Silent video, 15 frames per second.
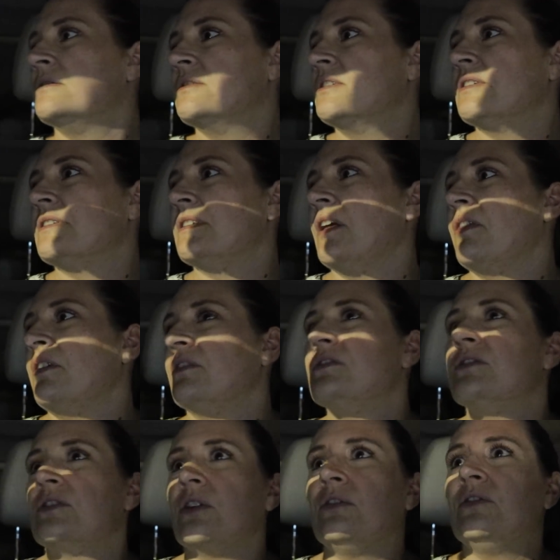just, they're
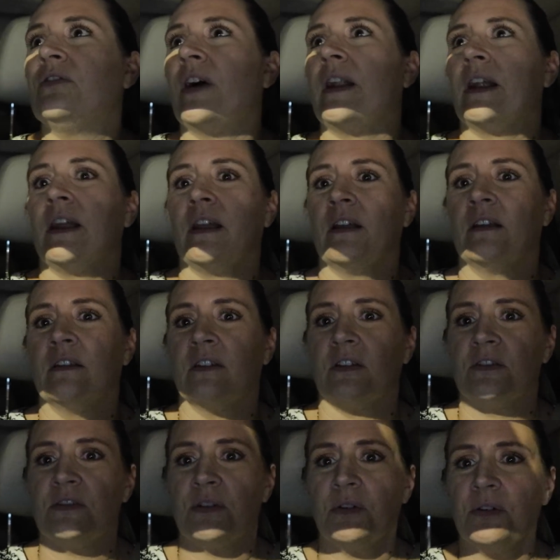so funny,
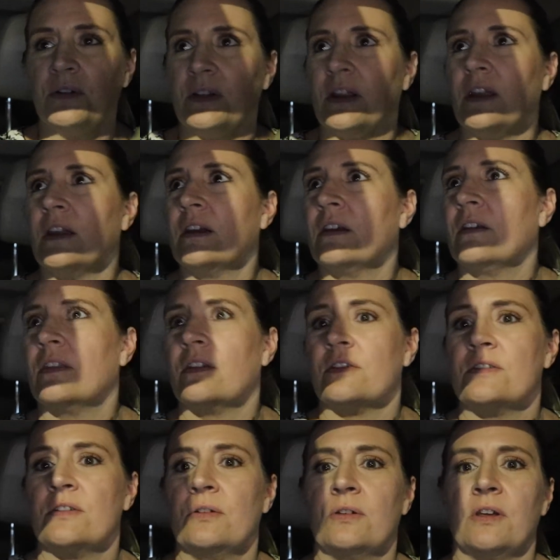they're so unique, they're
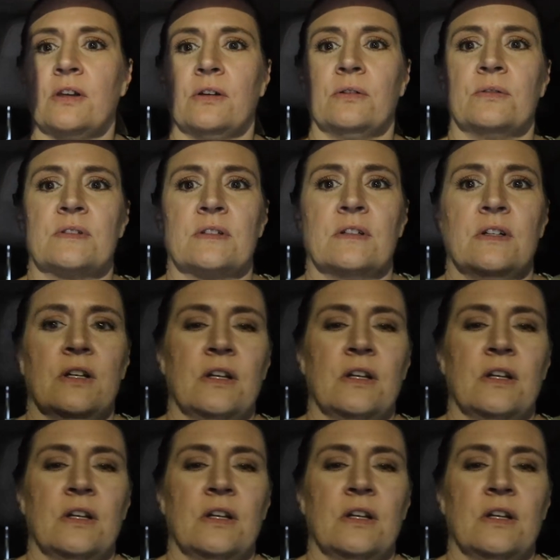so cute.